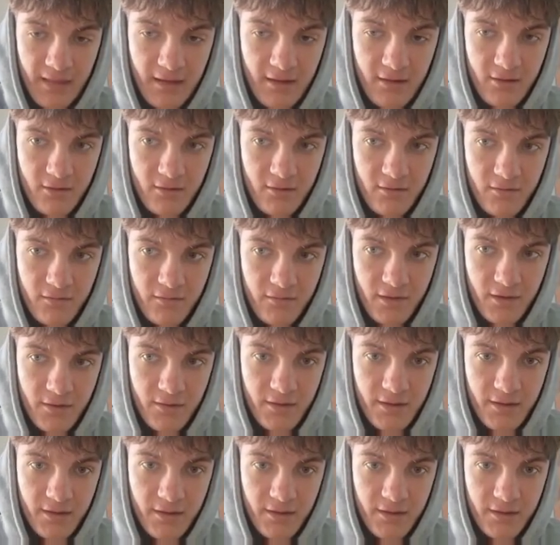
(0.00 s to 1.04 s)
how the fuck
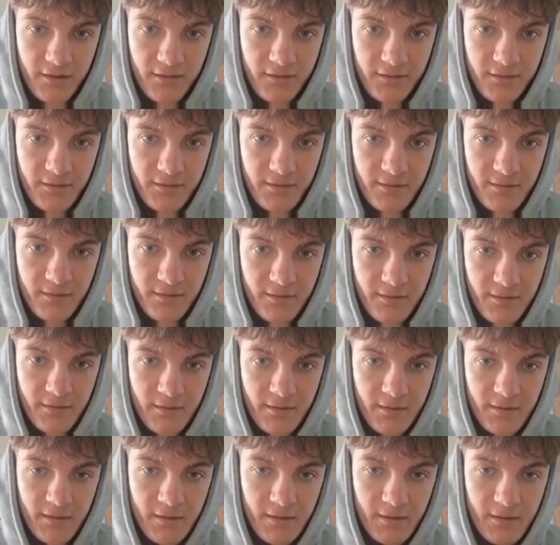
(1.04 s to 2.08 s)
would I do this?
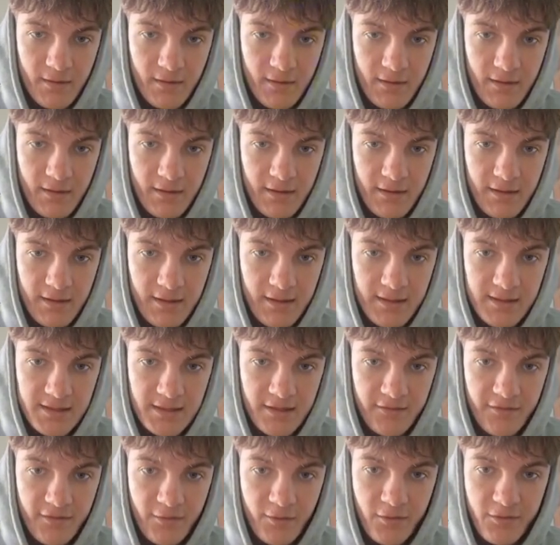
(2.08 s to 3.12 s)
Like this.
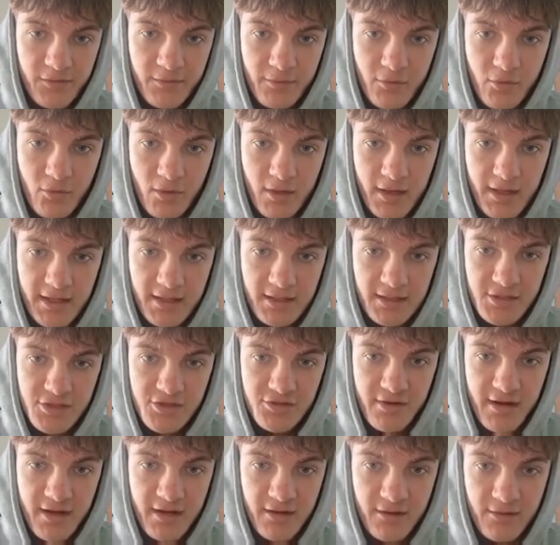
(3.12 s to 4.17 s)
If it was more like the
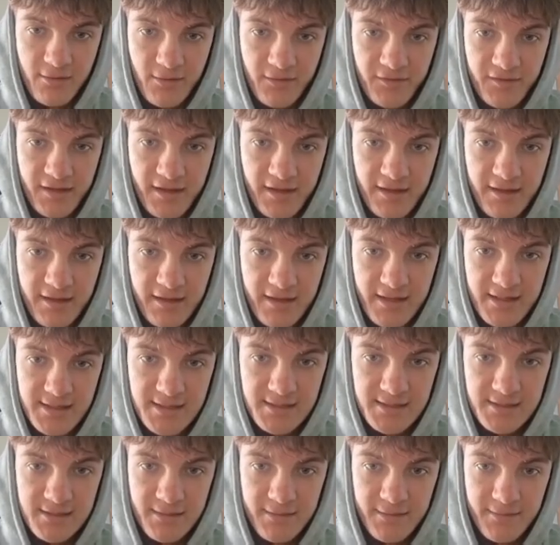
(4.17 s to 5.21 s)
trend was like
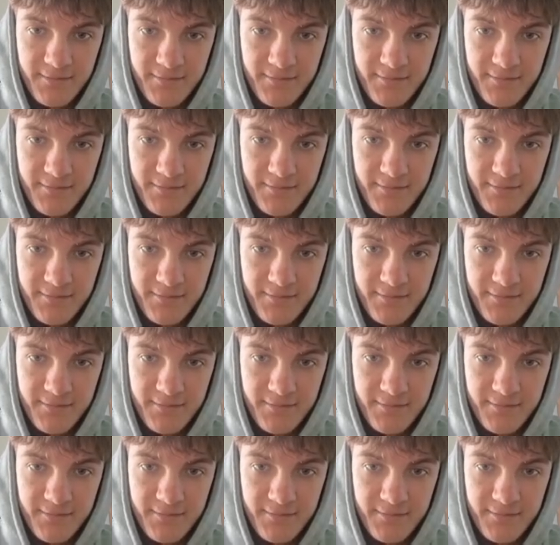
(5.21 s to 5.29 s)
this.